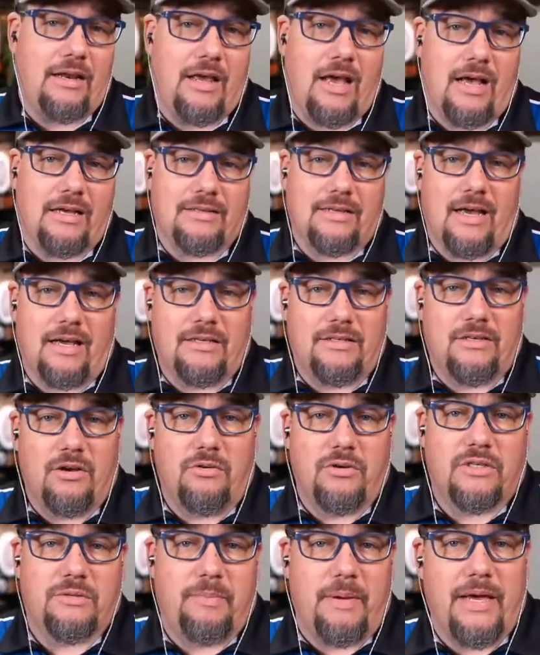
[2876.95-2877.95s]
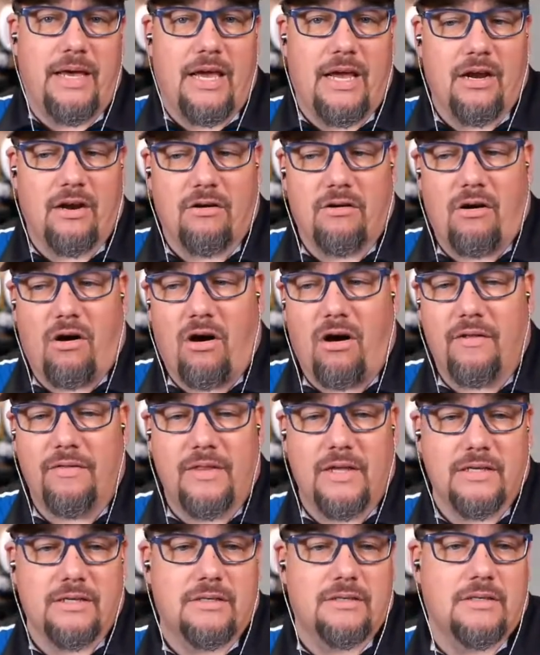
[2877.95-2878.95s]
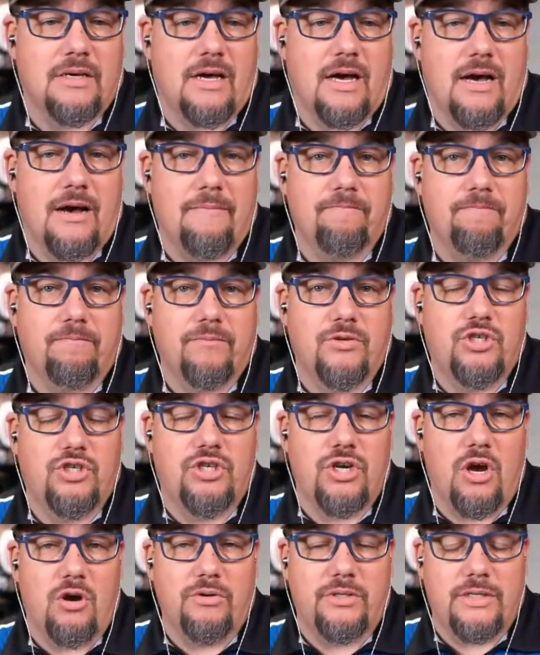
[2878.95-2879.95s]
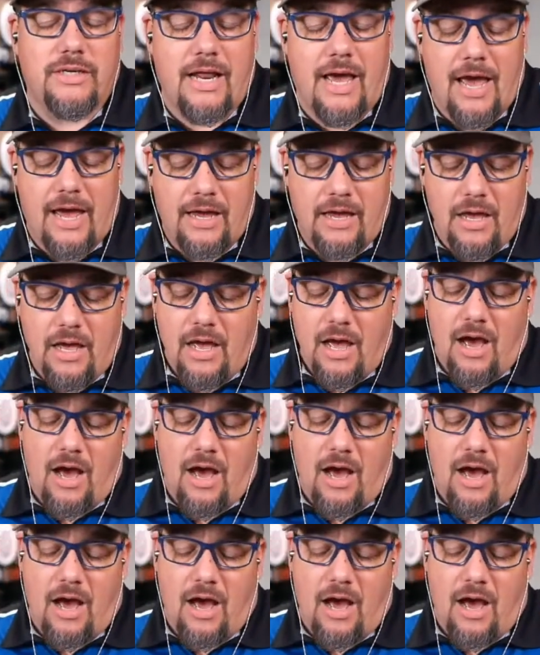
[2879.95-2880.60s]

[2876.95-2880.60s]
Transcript: as I so to speak here on this show today,